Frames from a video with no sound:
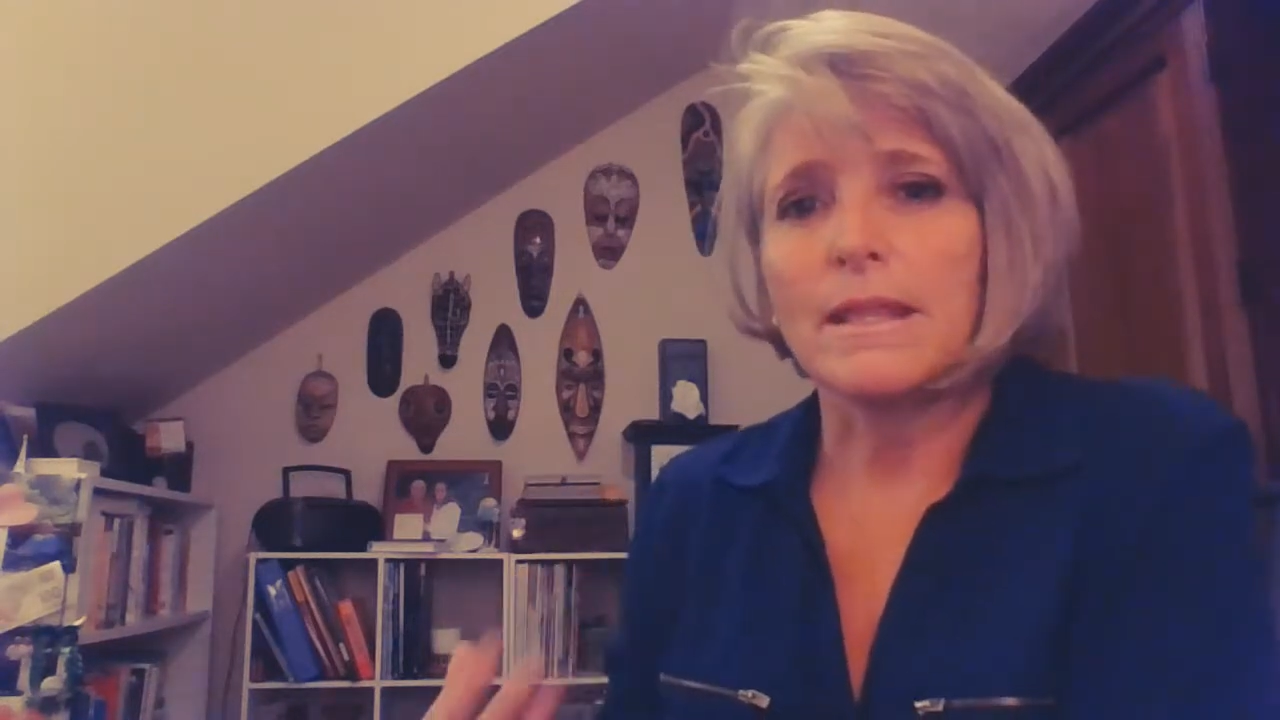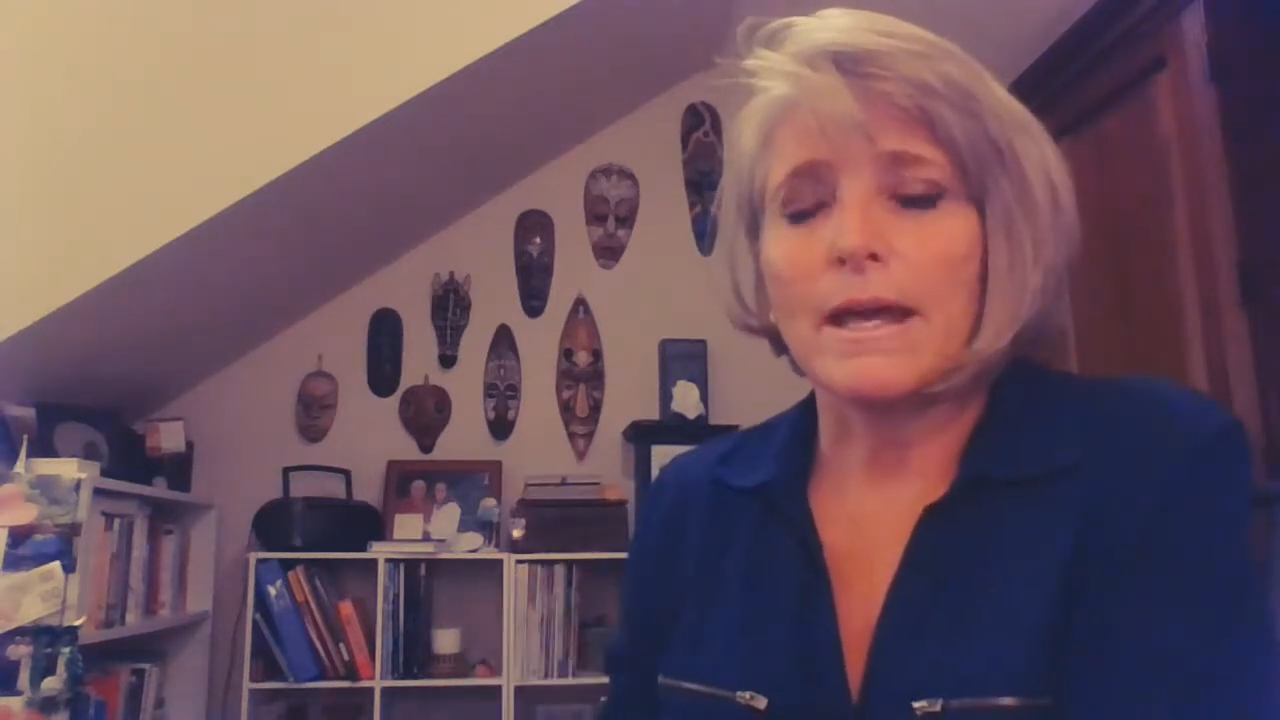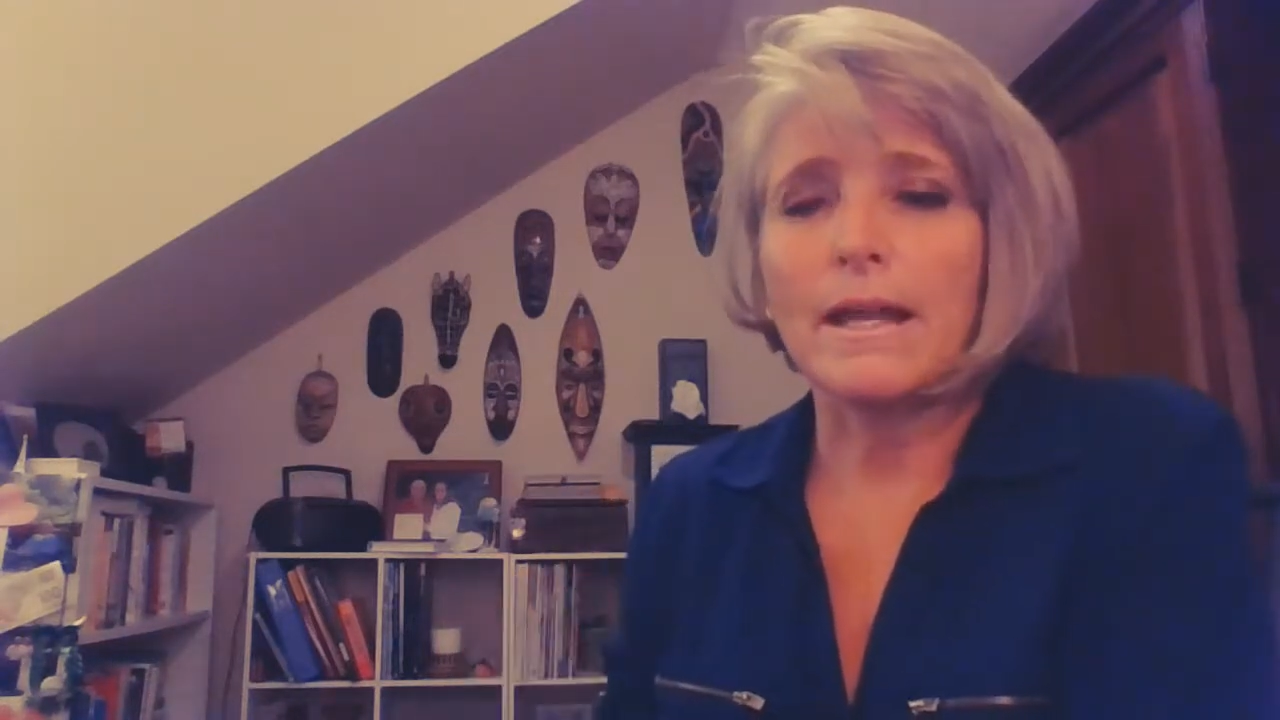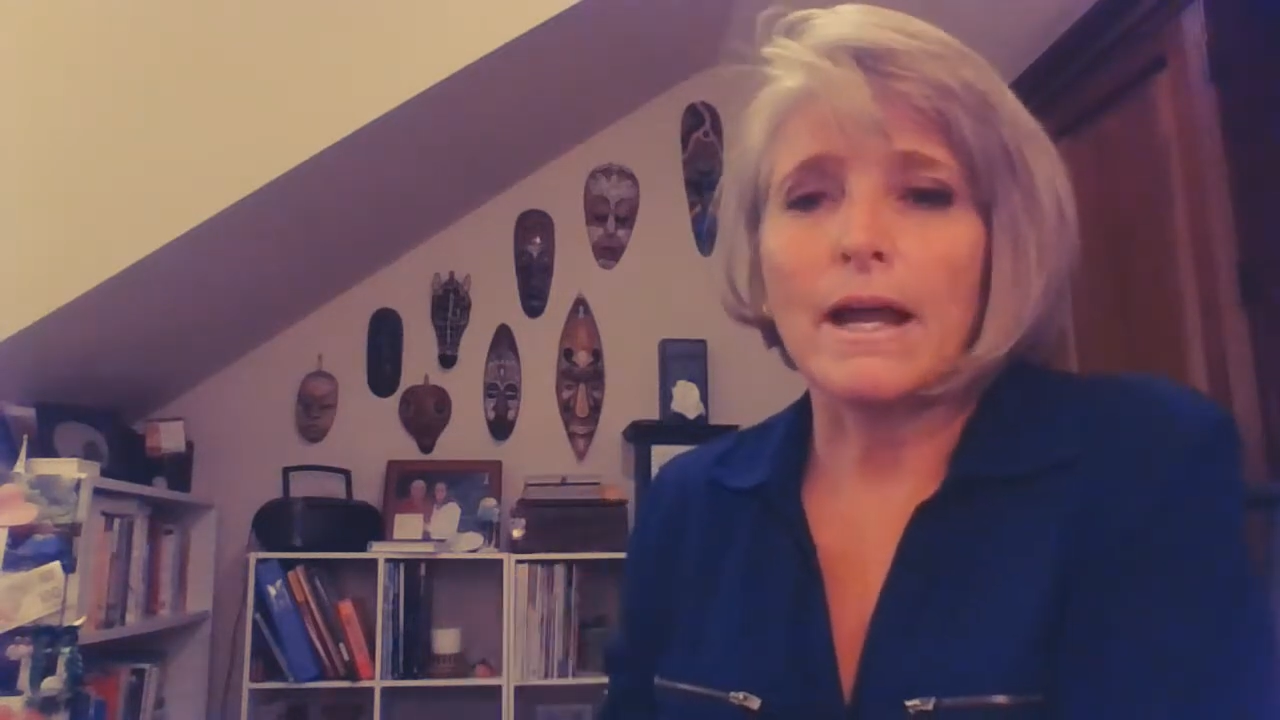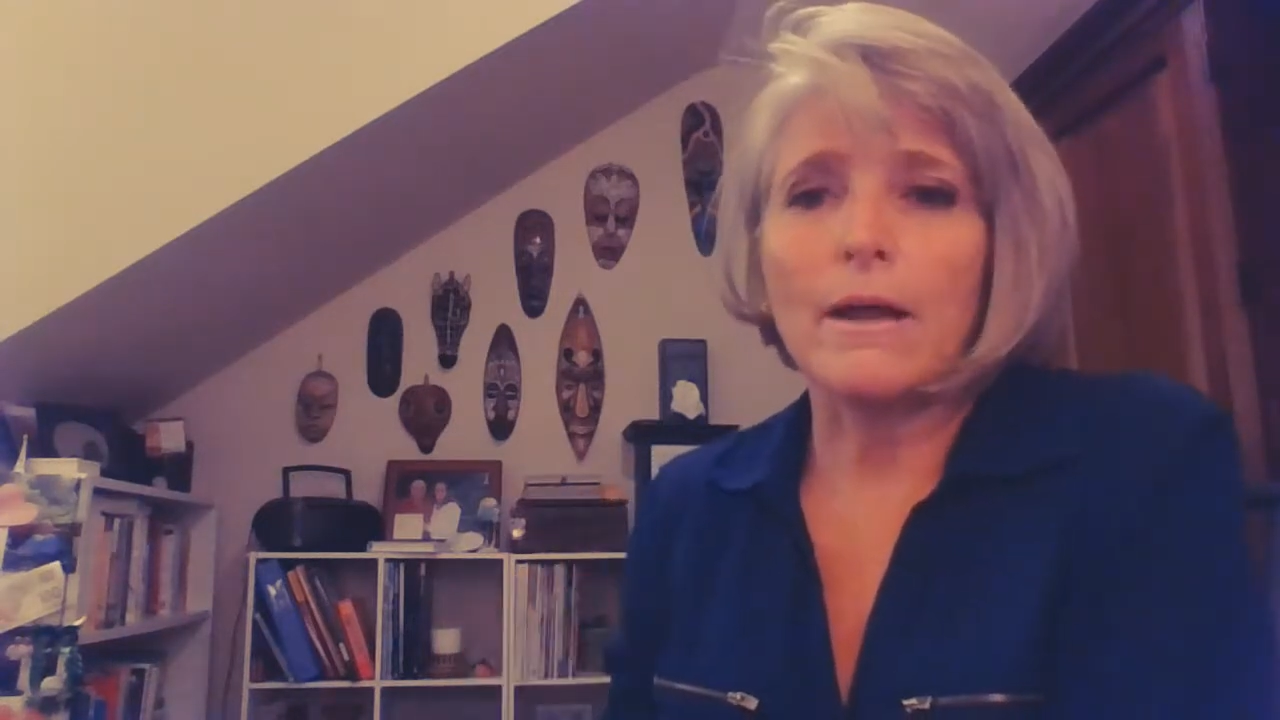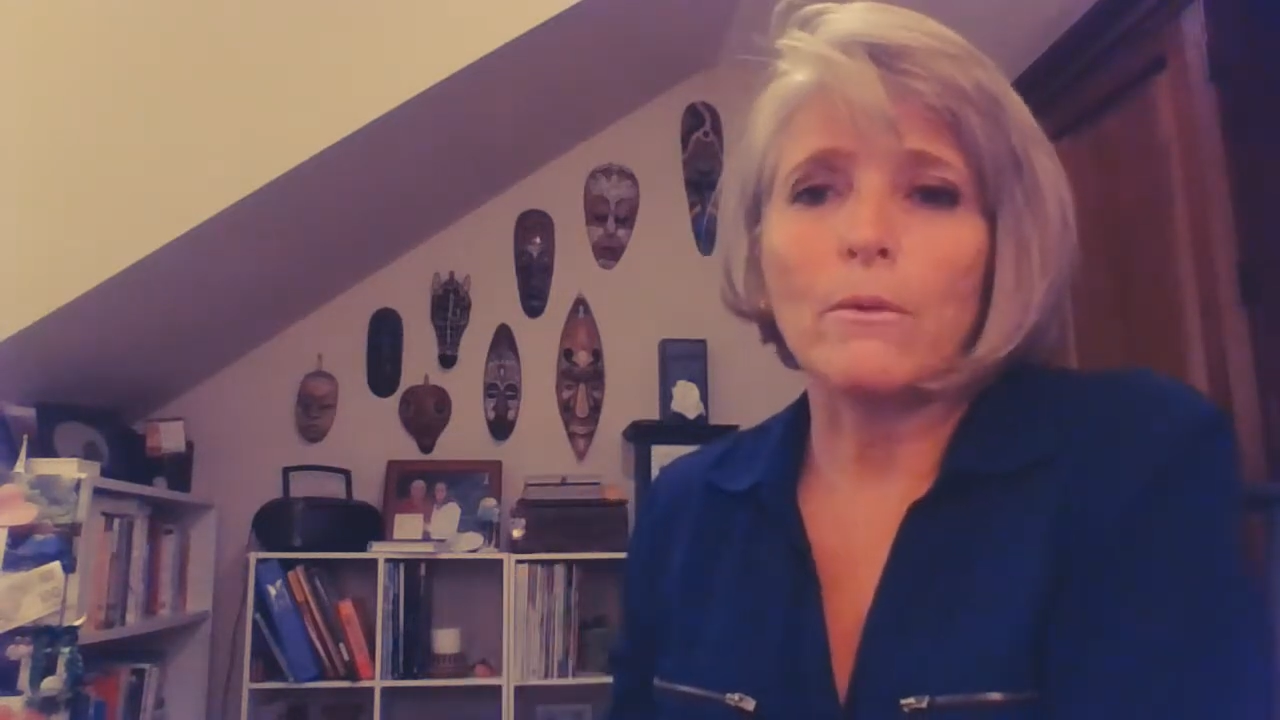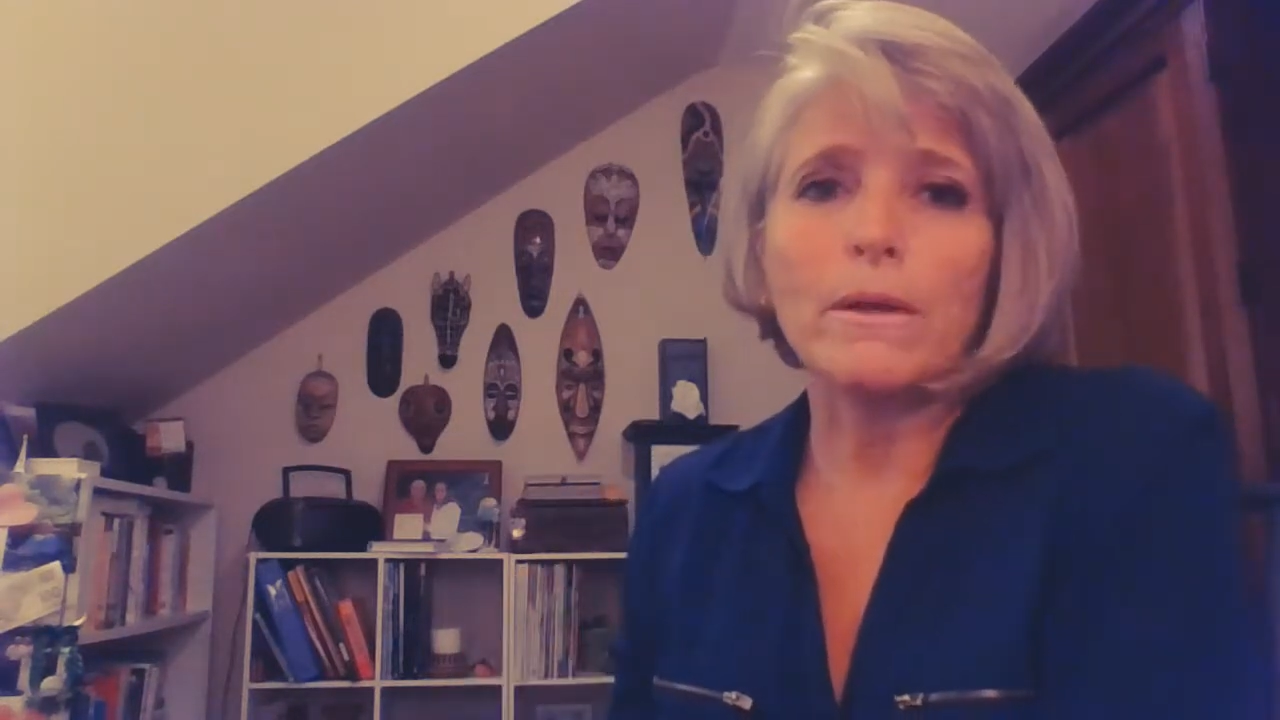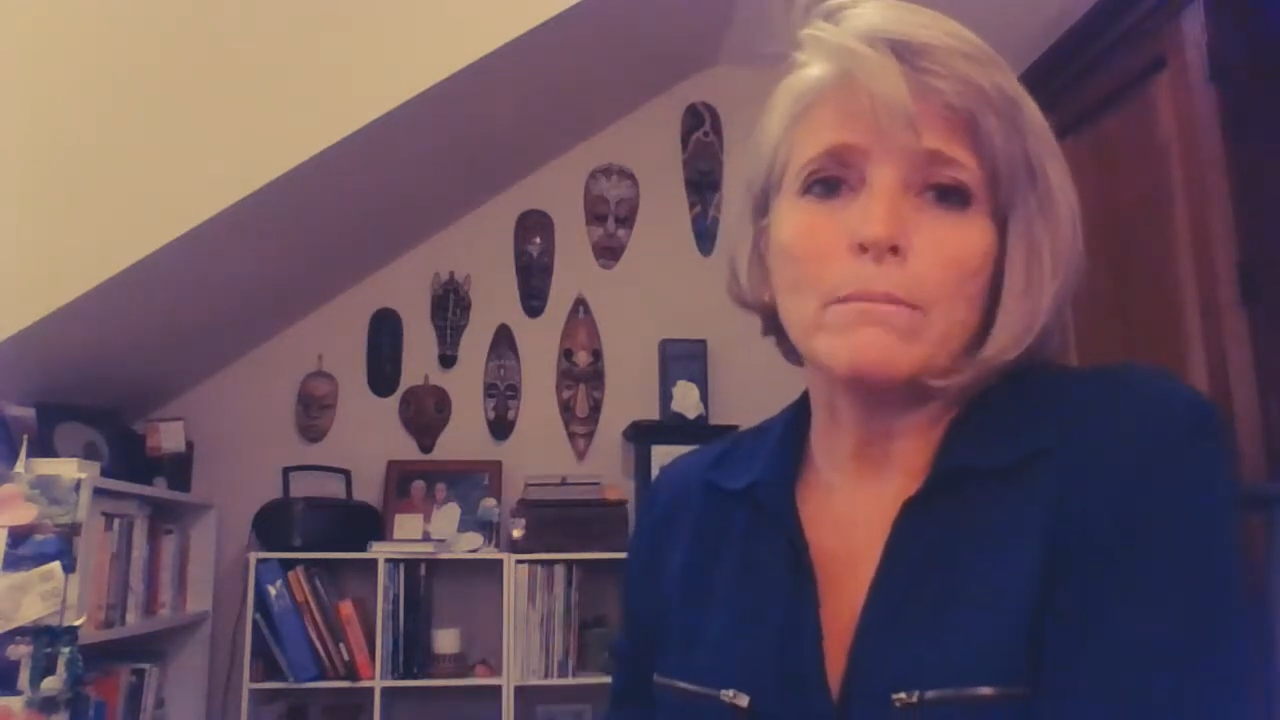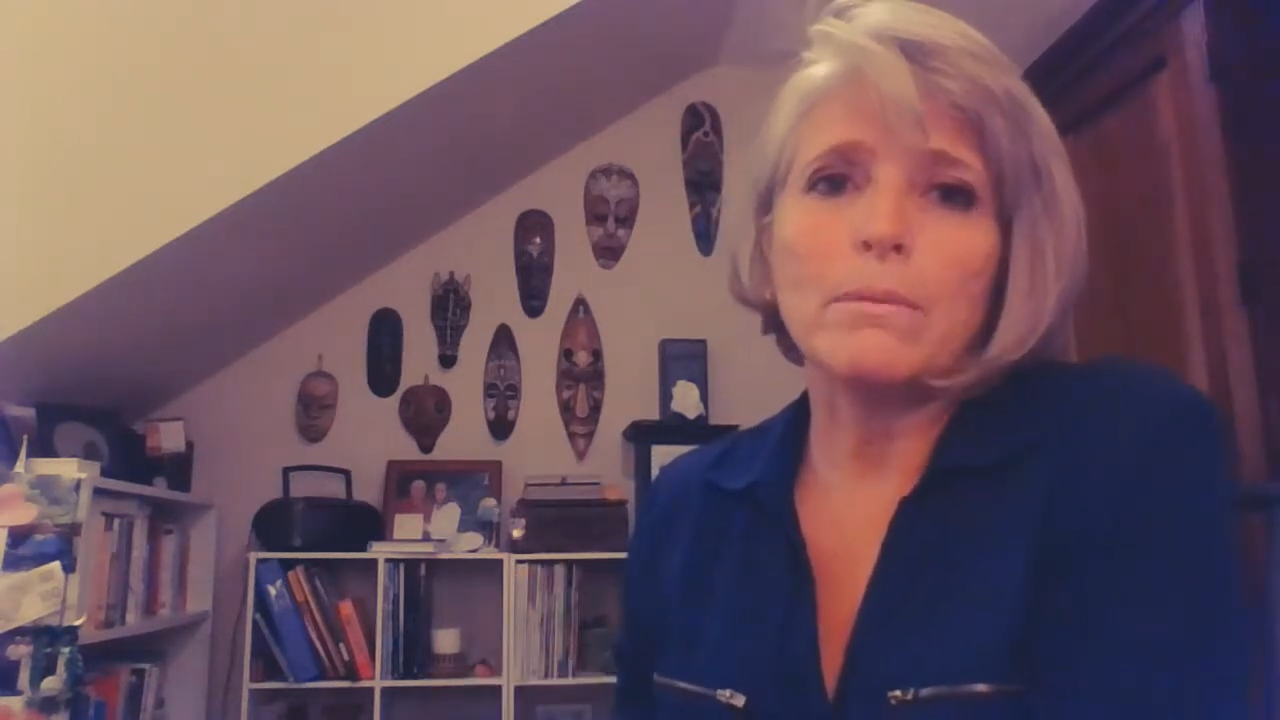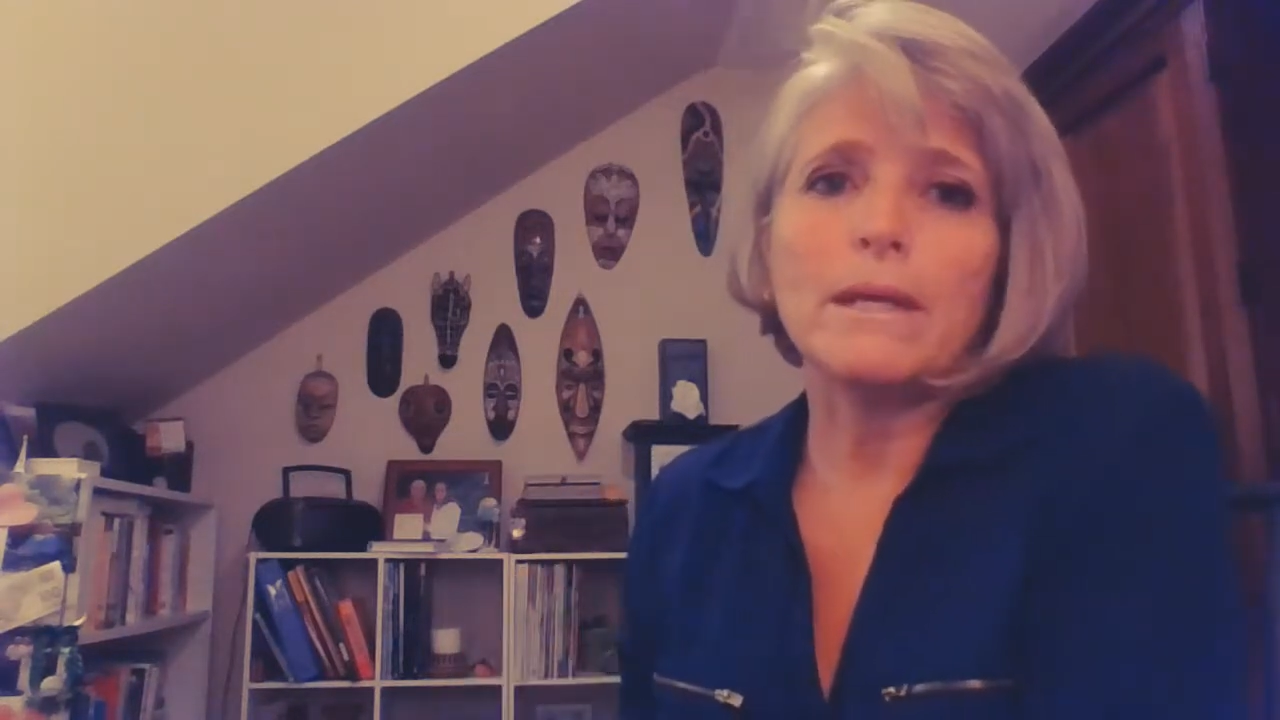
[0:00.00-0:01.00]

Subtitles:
that I would